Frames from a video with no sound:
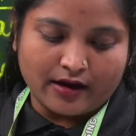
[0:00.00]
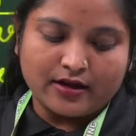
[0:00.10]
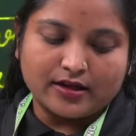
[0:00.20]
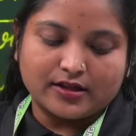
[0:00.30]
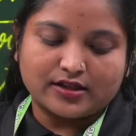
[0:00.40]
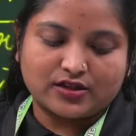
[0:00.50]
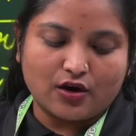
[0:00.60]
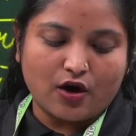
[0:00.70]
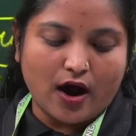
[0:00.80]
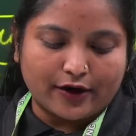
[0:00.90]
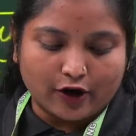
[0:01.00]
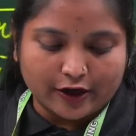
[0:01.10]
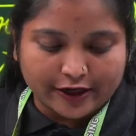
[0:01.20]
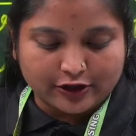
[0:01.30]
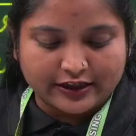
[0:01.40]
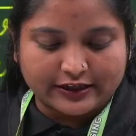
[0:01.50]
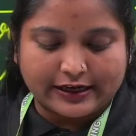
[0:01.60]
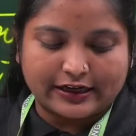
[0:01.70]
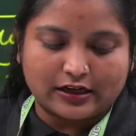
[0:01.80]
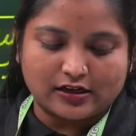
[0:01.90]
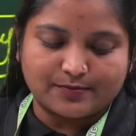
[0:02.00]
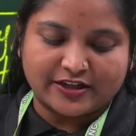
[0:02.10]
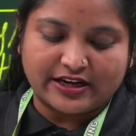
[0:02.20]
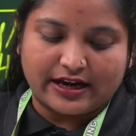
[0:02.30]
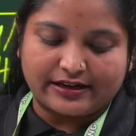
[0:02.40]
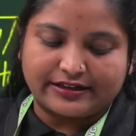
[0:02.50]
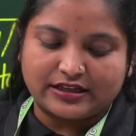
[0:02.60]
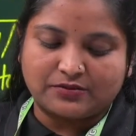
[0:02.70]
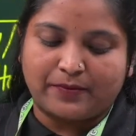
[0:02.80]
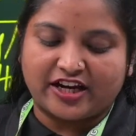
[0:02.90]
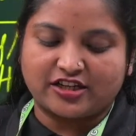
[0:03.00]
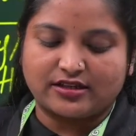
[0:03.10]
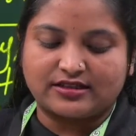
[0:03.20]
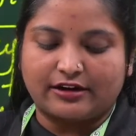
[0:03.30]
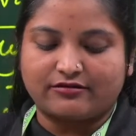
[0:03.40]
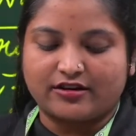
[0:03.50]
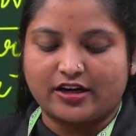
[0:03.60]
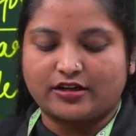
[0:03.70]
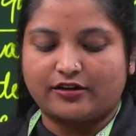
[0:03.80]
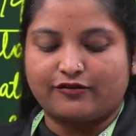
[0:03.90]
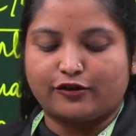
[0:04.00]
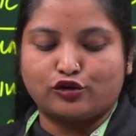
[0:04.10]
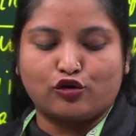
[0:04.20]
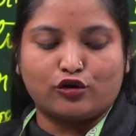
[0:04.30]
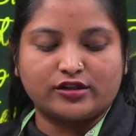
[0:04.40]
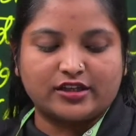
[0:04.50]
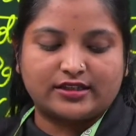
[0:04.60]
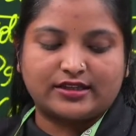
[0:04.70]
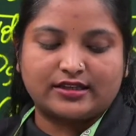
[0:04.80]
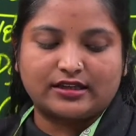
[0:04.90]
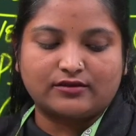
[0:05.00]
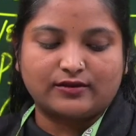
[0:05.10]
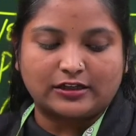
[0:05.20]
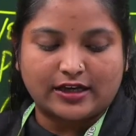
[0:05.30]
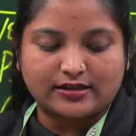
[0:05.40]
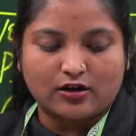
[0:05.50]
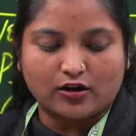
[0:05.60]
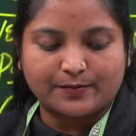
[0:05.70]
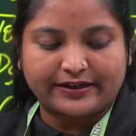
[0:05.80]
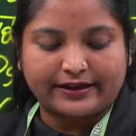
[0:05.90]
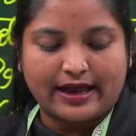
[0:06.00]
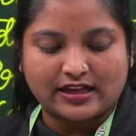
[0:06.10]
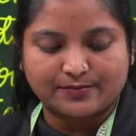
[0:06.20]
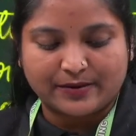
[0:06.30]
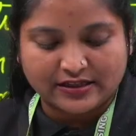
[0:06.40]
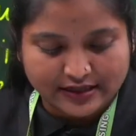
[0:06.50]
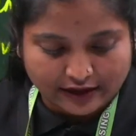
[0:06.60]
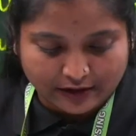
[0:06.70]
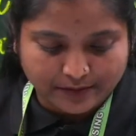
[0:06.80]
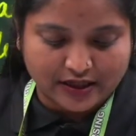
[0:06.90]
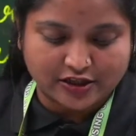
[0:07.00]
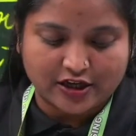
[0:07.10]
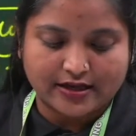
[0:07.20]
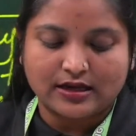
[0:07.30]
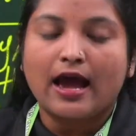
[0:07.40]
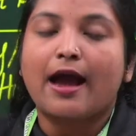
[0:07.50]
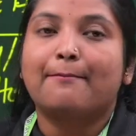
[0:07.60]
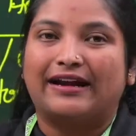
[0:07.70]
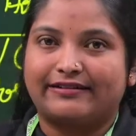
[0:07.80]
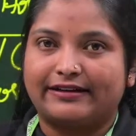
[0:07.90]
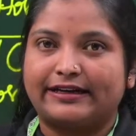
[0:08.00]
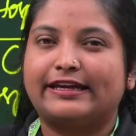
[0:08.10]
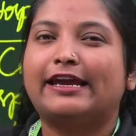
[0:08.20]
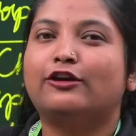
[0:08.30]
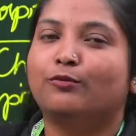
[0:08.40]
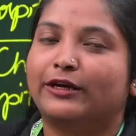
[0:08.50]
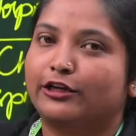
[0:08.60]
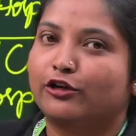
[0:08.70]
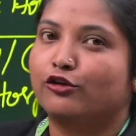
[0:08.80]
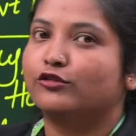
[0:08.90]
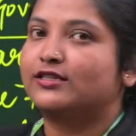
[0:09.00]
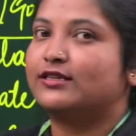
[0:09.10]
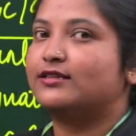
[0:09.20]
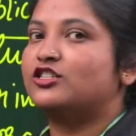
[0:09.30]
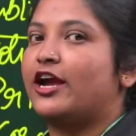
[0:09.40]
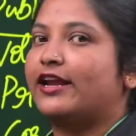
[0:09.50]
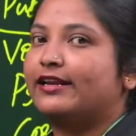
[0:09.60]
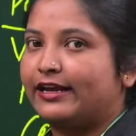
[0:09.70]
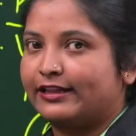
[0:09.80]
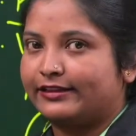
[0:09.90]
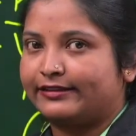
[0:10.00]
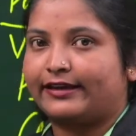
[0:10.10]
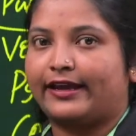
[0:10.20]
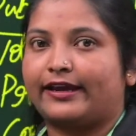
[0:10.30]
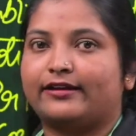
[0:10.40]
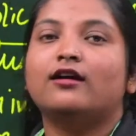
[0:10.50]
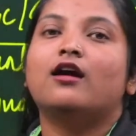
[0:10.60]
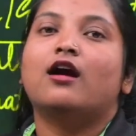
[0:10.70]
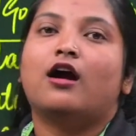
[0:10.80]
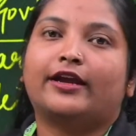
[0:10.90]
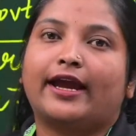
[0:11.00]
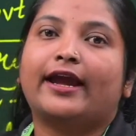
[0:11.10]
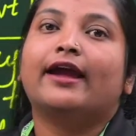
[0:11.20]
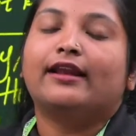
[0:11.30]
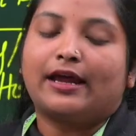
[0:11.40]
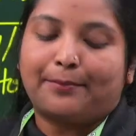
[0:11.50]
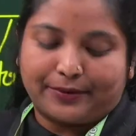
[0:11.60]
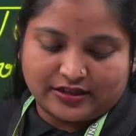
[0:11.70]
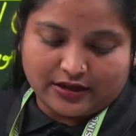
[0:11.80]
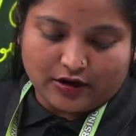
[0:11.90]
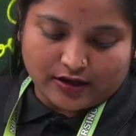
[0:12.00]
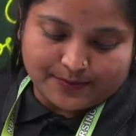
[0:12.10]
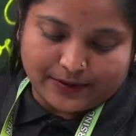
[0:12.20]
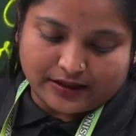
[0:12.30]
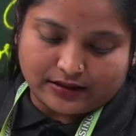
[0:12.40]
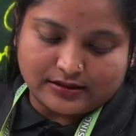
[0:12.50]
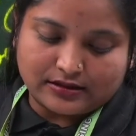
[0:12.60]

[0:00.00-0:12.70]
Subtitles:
So according to the clinical specialties, patients are treated for those diseases such as hospital has been set up, such as maternity, tuberculosis, child health care, okay, leprosy hospitals,